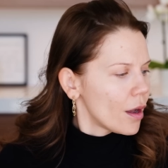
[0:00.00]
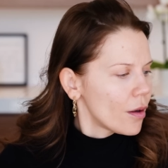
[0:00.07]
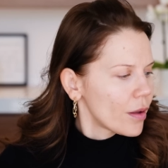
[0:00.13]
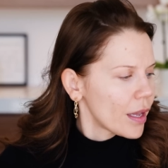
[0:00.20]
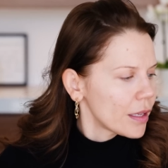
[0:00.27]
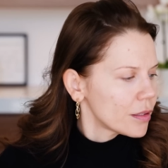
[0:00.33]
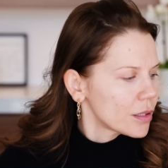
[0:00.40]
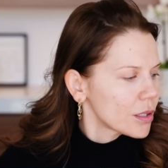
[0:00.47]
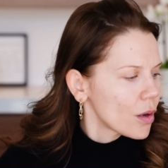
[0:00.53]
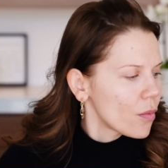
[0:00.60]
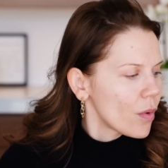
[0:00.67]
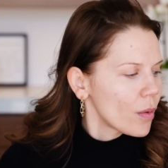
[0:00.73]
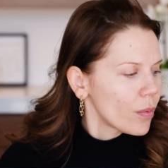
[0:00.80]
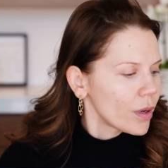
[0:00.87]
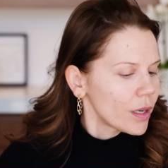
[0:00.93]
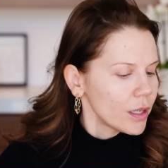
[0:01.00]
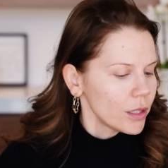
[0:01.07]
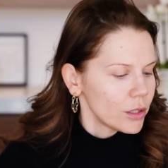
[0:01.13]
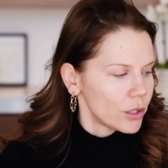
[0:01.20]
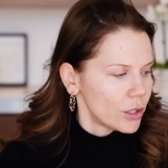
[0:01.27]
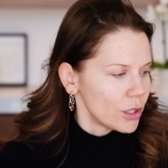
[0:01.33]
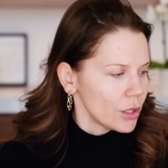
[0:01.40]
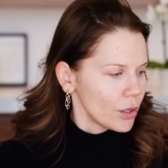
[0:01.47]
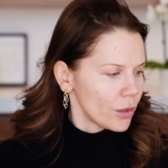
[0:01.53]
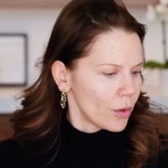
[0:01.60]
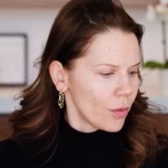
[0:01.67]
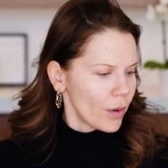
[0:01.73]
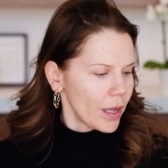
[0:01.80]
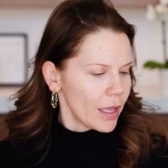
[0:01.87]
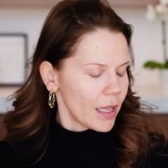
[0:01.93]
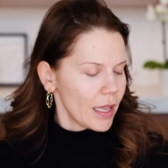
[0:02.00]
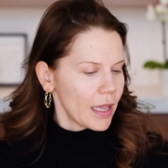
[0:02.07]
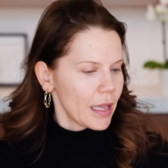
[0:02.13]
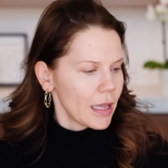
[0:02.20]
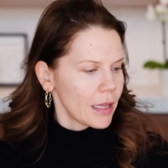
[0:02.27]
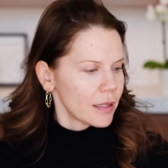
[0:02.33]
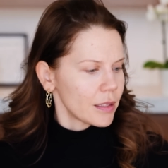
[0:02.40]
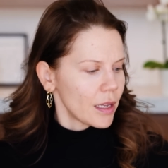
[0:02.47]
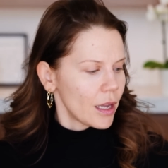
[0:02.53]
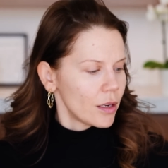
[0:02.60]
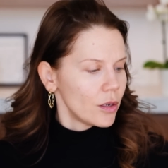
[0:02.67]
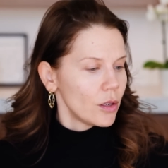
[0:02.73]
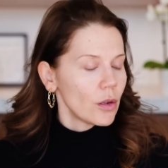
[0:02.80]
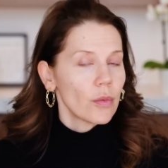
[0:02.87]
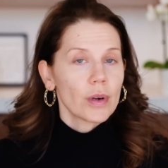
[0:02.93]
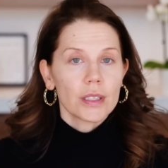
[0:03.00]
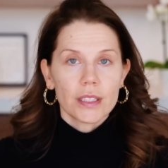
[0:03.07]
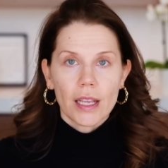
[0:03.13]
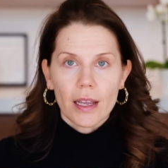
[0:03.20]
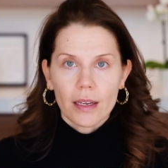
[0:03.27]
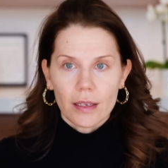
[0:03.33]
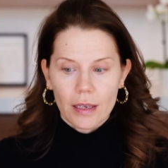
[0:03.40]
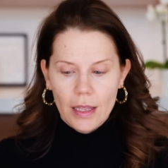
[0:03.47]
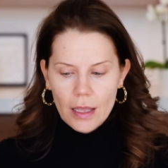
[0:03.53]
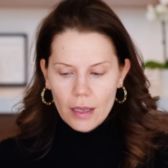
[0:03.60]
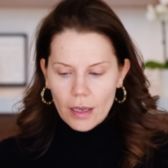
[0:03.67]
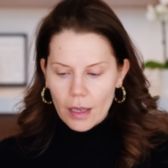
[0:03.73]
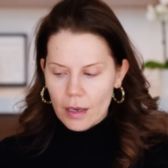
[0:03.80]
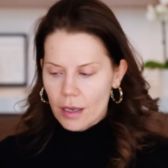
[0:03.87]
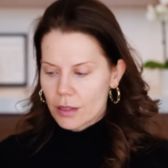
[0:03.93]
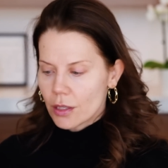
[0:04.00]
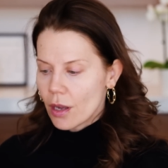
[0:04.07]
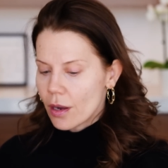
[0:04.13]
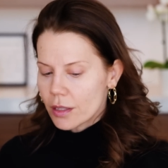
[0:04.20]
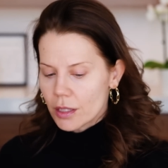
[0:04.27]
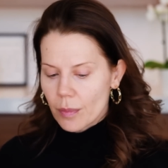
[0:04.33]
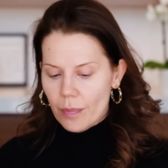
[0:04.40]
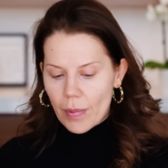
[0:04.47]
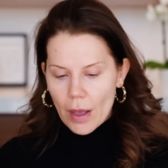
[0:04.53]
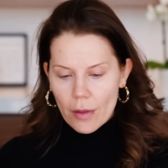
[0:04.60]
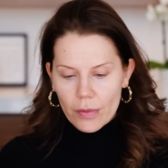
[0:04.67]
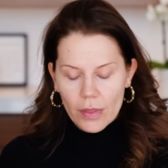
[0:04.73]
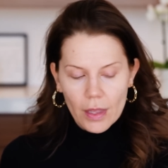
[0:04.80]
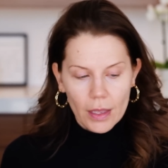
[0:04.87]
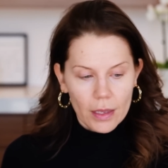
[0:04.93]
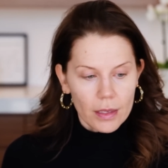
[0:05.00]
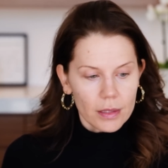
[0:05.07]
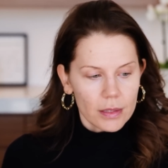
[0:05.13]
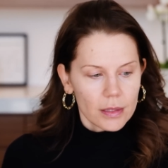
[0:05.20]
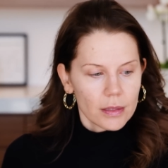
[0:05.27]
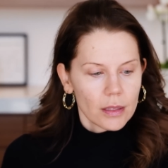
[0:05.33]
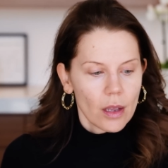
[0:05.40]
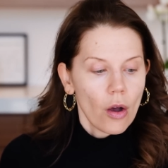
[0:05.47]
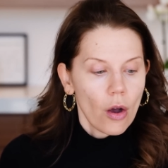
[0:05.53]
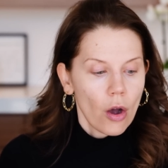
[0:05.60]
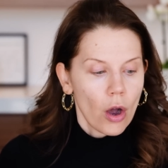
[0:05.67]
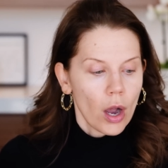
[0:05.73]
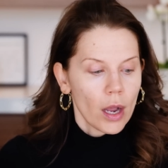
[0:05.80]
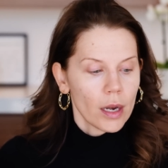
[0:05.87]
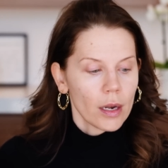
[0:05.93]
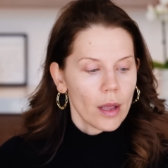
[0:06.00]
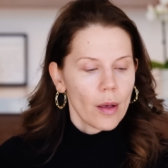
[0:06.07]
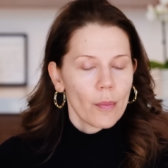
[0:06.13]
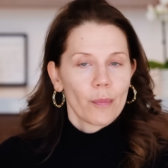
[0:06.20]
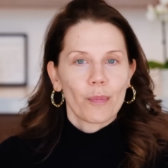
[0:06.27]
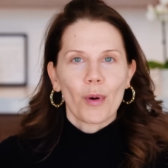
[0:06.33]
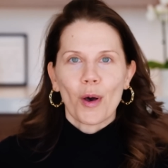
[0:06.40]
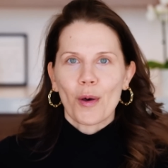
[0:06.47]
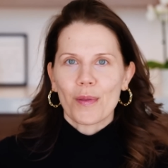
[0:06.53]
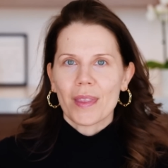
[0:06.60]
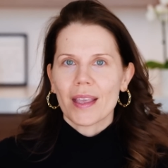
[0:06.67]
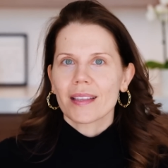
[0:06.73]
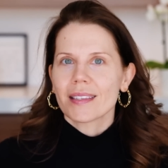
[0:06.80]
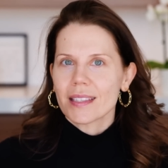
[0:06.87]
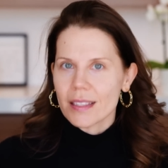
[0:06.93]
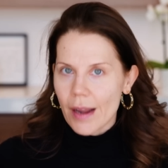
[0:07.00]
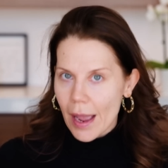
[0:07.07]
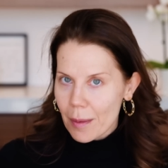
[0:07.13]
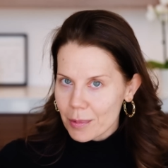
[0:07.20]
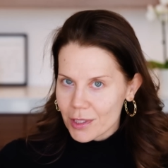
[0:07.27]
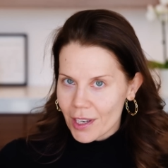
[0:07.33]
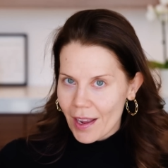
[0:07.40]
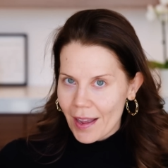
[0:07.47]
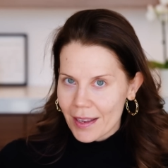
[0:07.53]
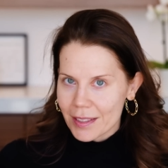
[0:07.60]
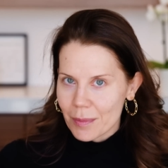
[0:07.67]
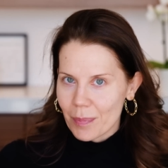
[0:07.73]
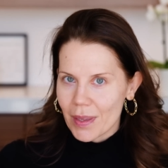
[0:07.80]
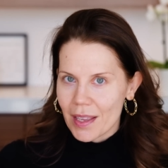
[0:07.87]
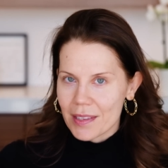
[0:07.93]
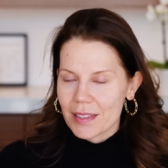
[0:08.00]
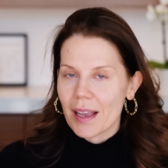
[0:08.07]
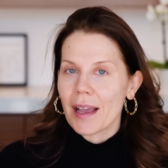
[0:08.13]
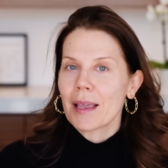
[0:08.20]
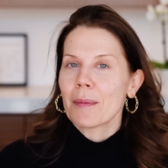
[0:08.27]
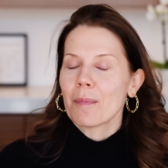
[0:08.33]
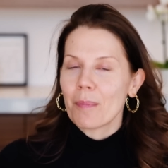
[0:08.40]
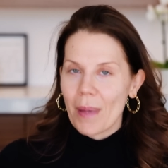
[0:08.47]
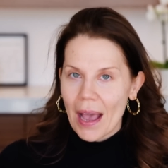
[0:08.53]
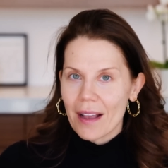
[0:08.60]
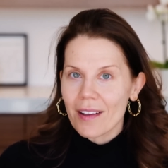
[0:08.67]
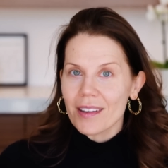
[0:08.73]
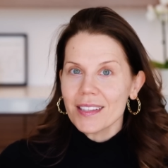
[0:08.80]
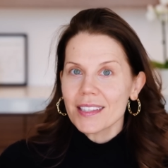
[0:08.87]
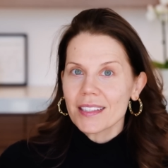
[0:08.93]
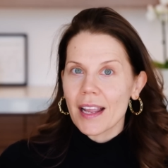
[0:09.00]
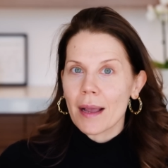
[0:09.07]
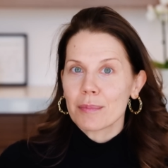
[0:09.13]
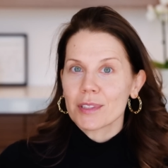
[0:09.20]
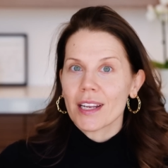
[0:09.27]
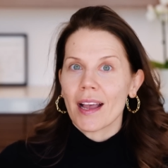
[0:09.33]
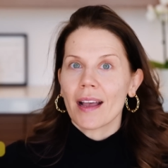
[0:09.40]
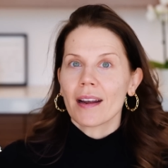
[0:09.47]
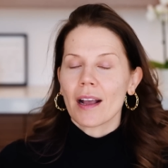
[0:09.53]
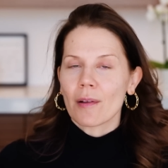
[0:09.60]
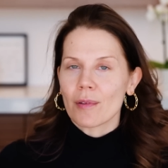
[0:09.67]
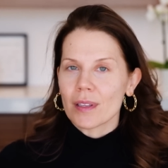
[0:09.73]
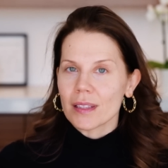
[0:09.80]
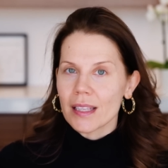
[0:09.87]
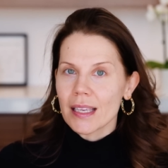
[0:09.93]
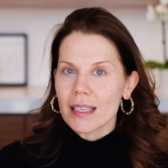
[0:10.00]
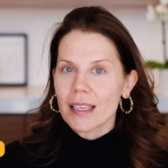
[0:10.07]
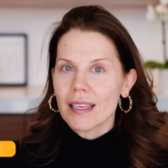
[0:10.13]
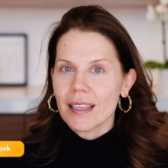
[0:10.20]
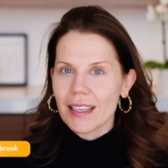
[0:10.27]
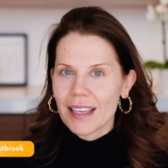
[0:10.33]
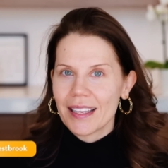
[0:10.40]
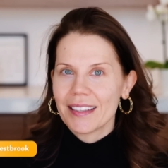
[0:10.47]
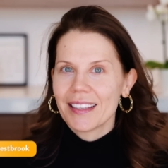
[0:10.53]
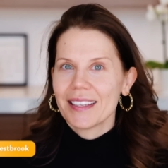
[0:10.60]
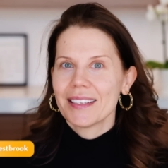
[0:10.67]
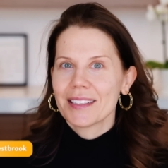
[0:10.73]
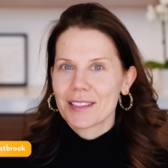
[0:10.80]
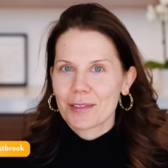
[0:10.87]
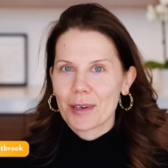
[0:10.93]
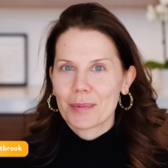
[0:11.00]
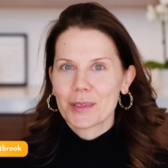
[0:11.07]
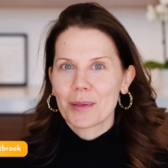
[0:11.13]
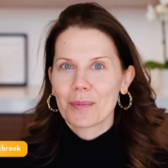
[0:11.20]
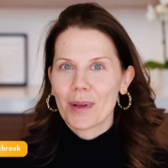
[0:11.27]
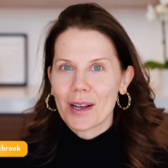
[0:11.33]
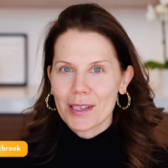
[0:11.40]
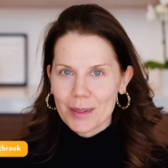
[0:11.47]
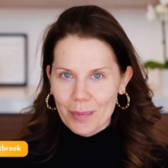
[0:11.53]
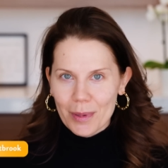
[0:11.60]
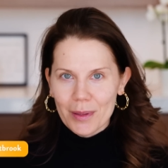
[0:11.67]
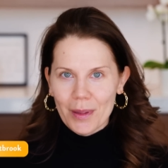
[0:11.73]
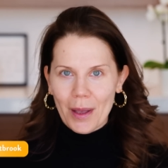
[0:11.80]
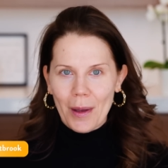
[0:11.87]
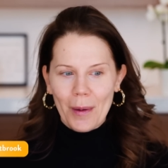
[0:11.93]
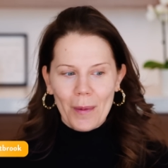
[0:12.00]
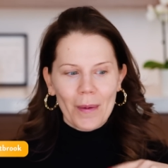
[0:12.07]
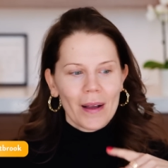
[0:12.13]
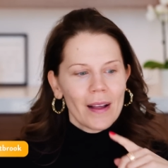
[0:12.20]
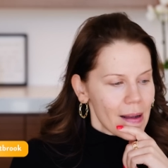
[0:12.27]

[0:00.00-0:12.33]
Okay, so what we're gonna do is a newer technique, and I talked about this on both Snapchat because I am back on Snapchat. I will link it in the description box below.